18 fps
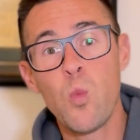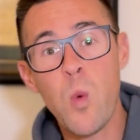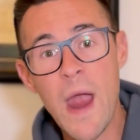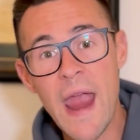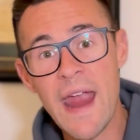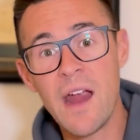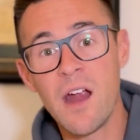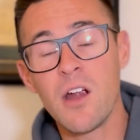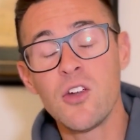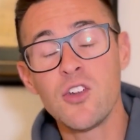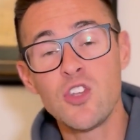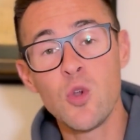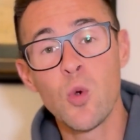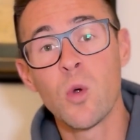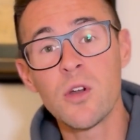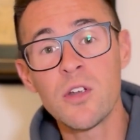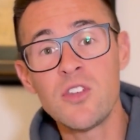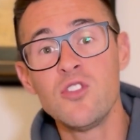where
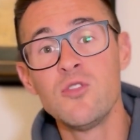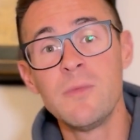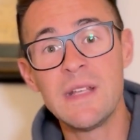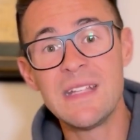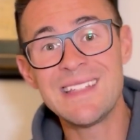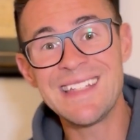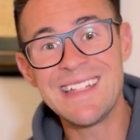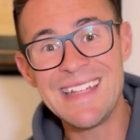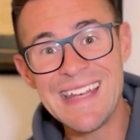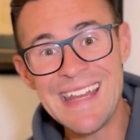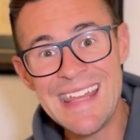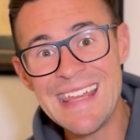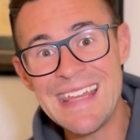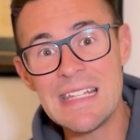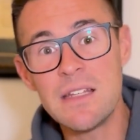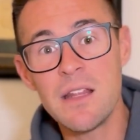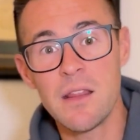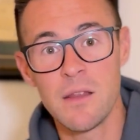your humans
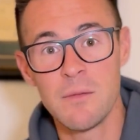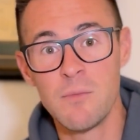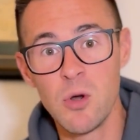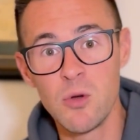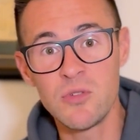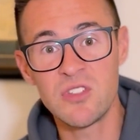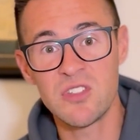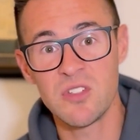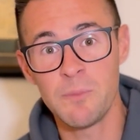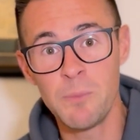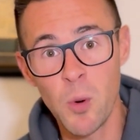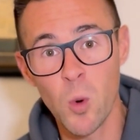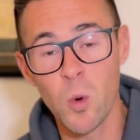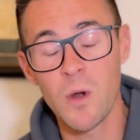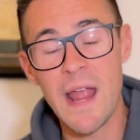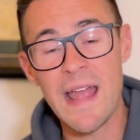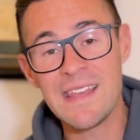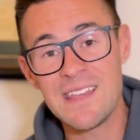need the most
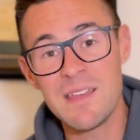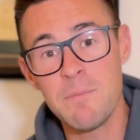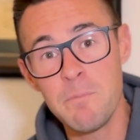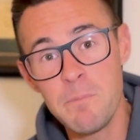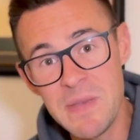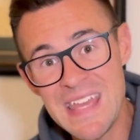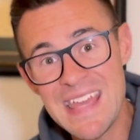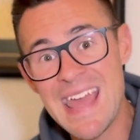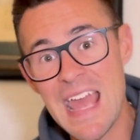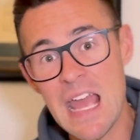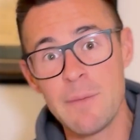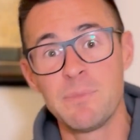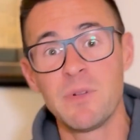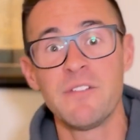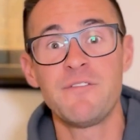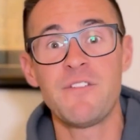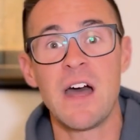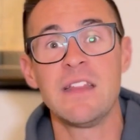support and can be
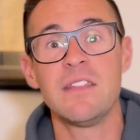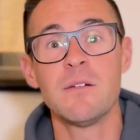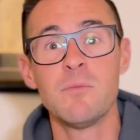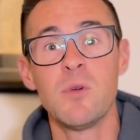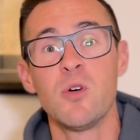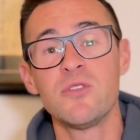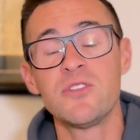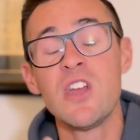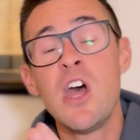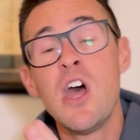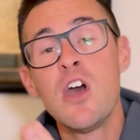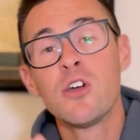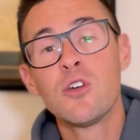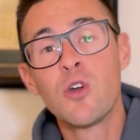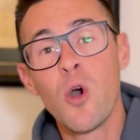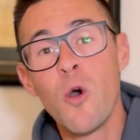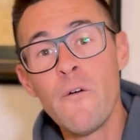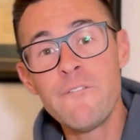amplified the most,
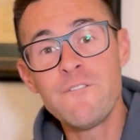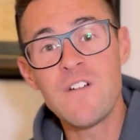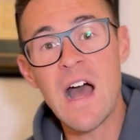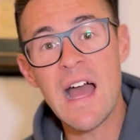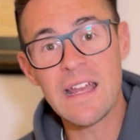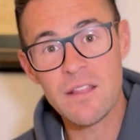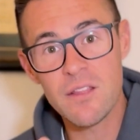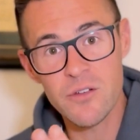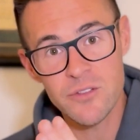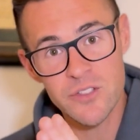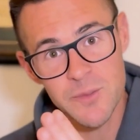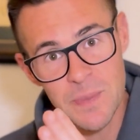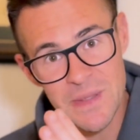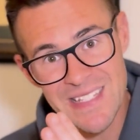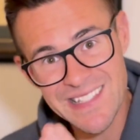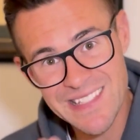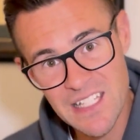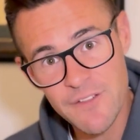go find those
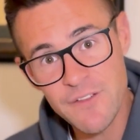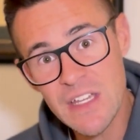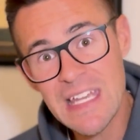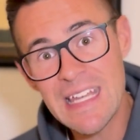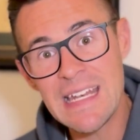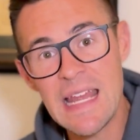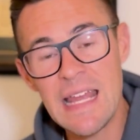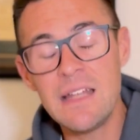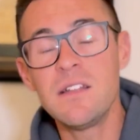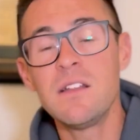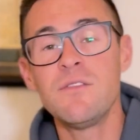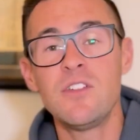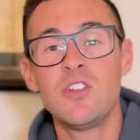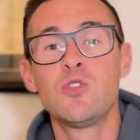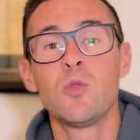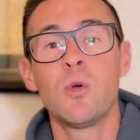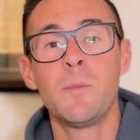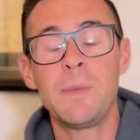specific and
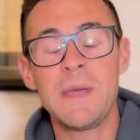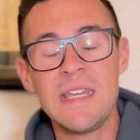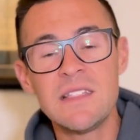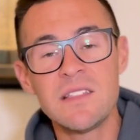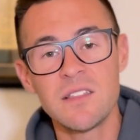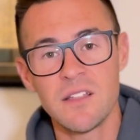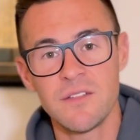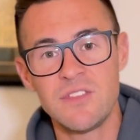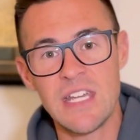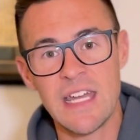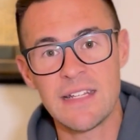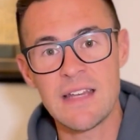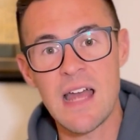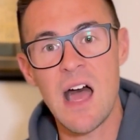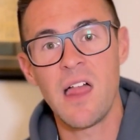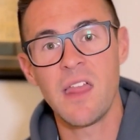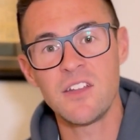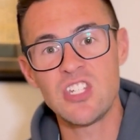individual pieces of
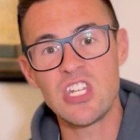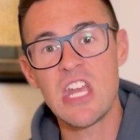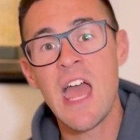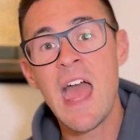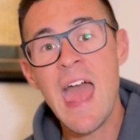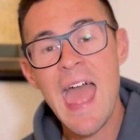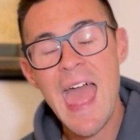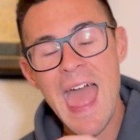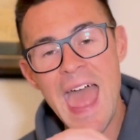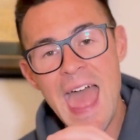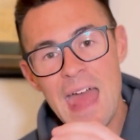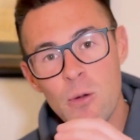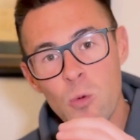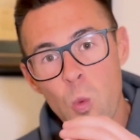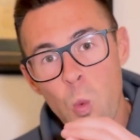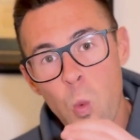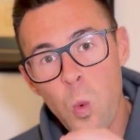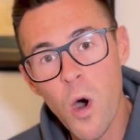technology
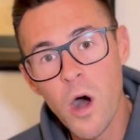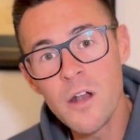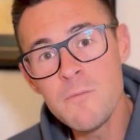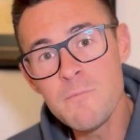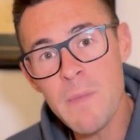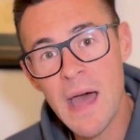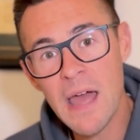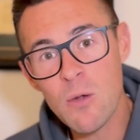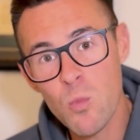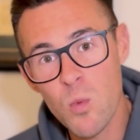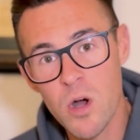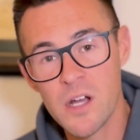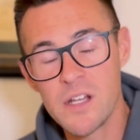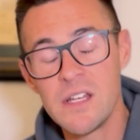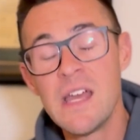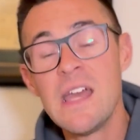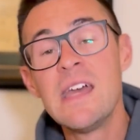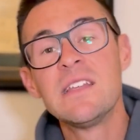and one by
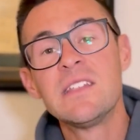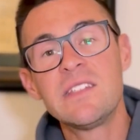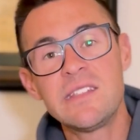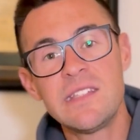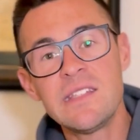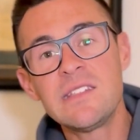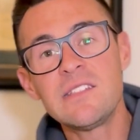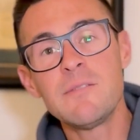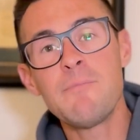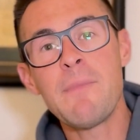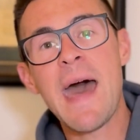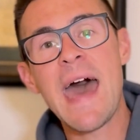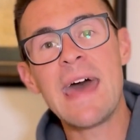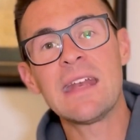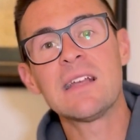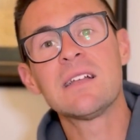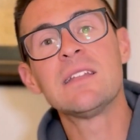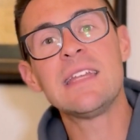one
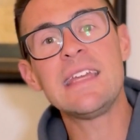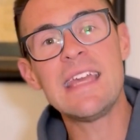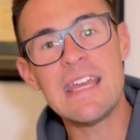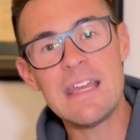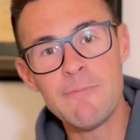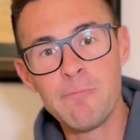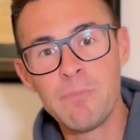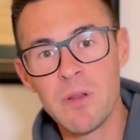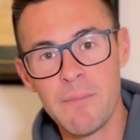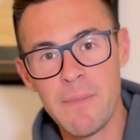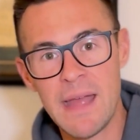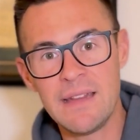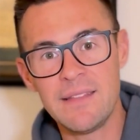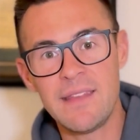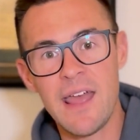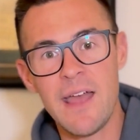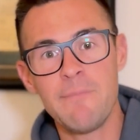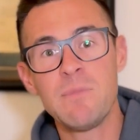systematically
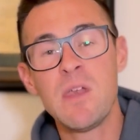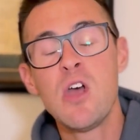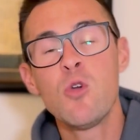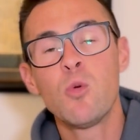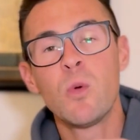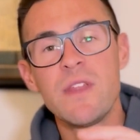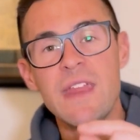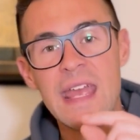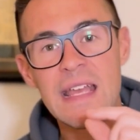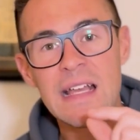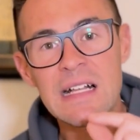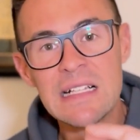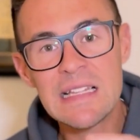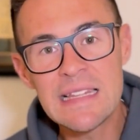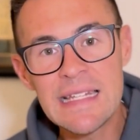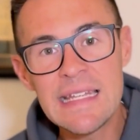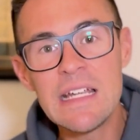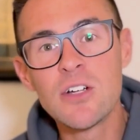implement them with a
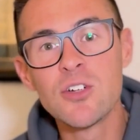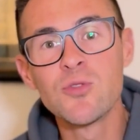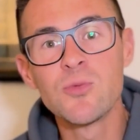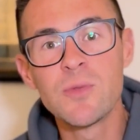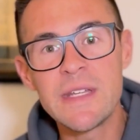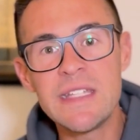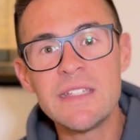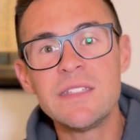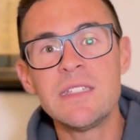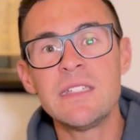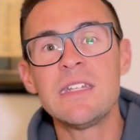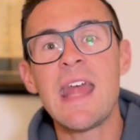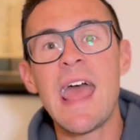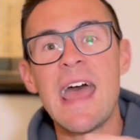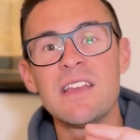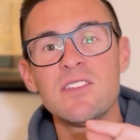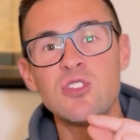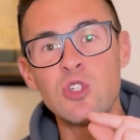clear reason
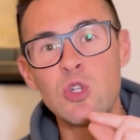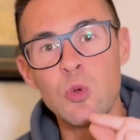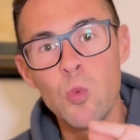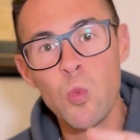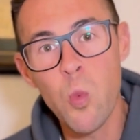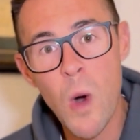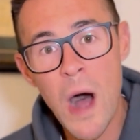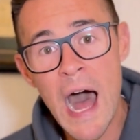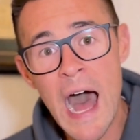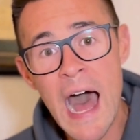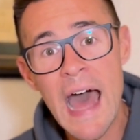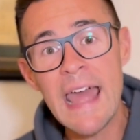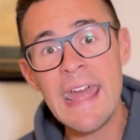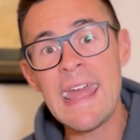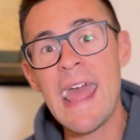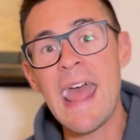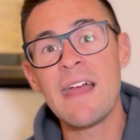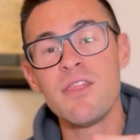as to
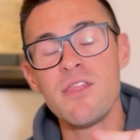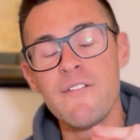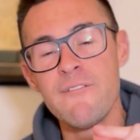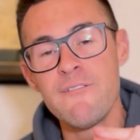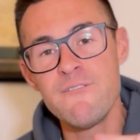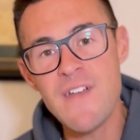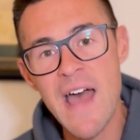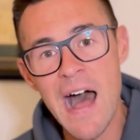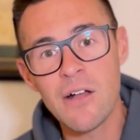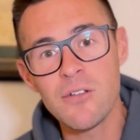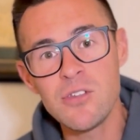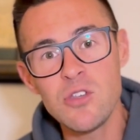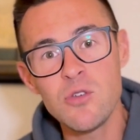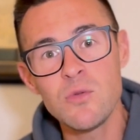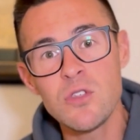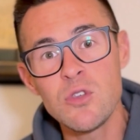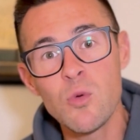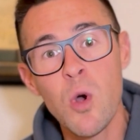why and the value
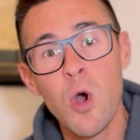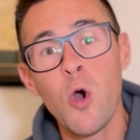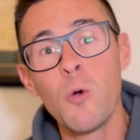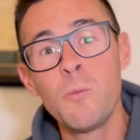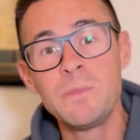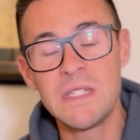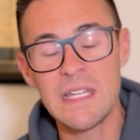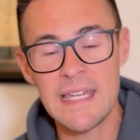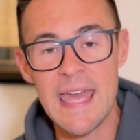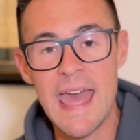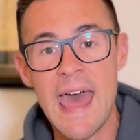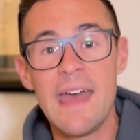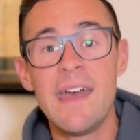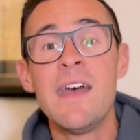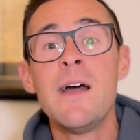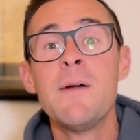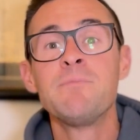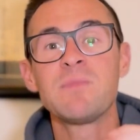you hope to get.
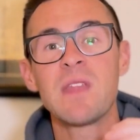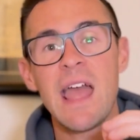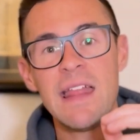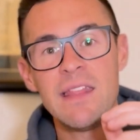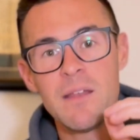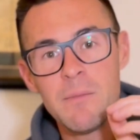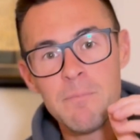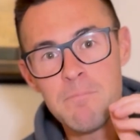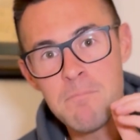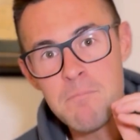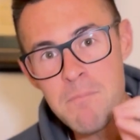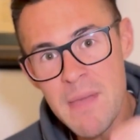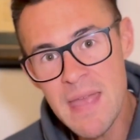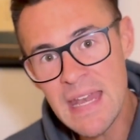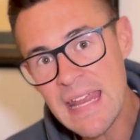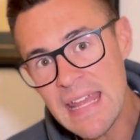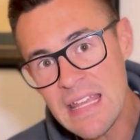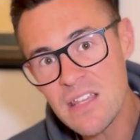And the
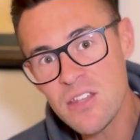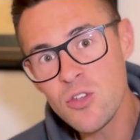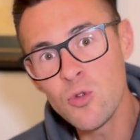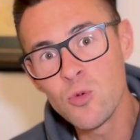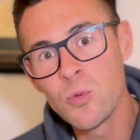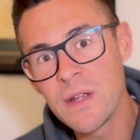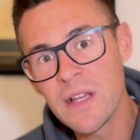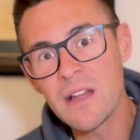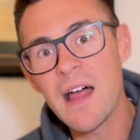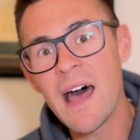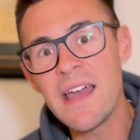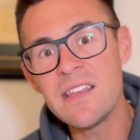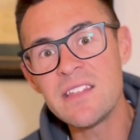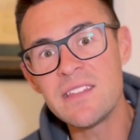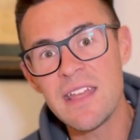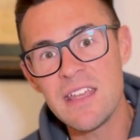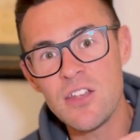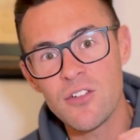minute you
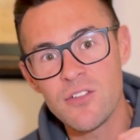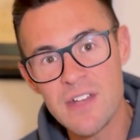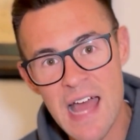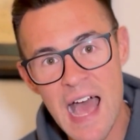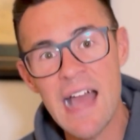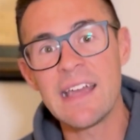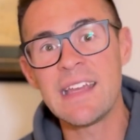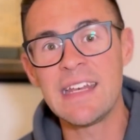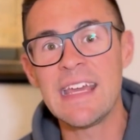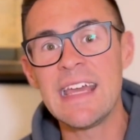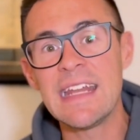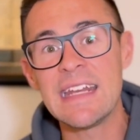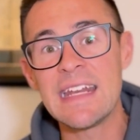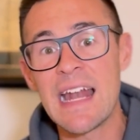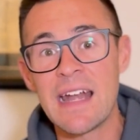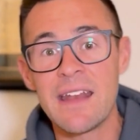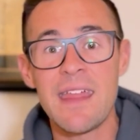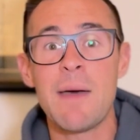realize that you're not going to get it
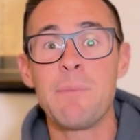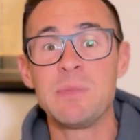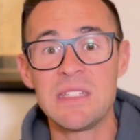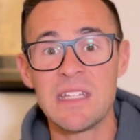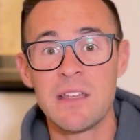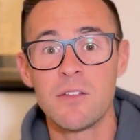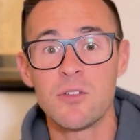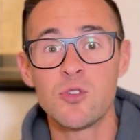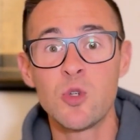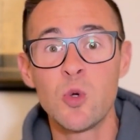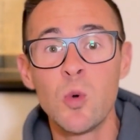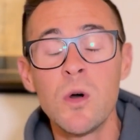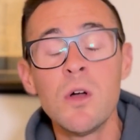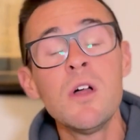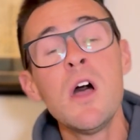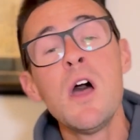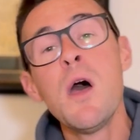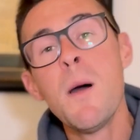out of that particular
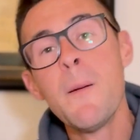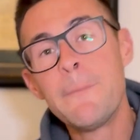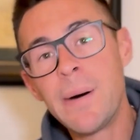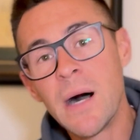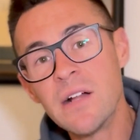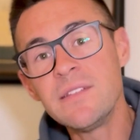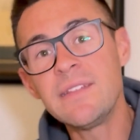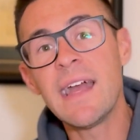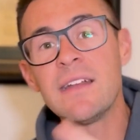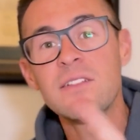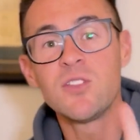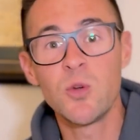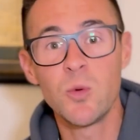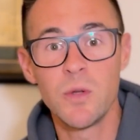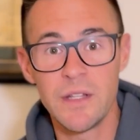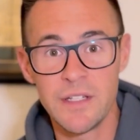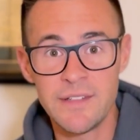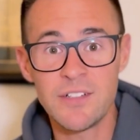tool, punt that
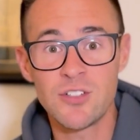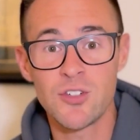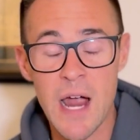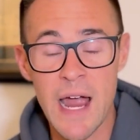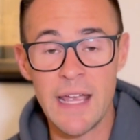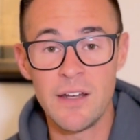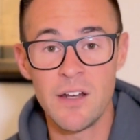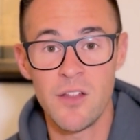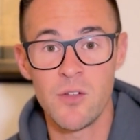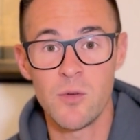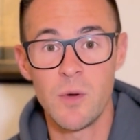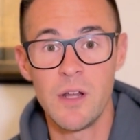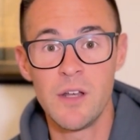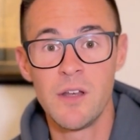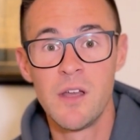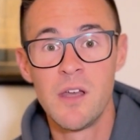tool and try another one.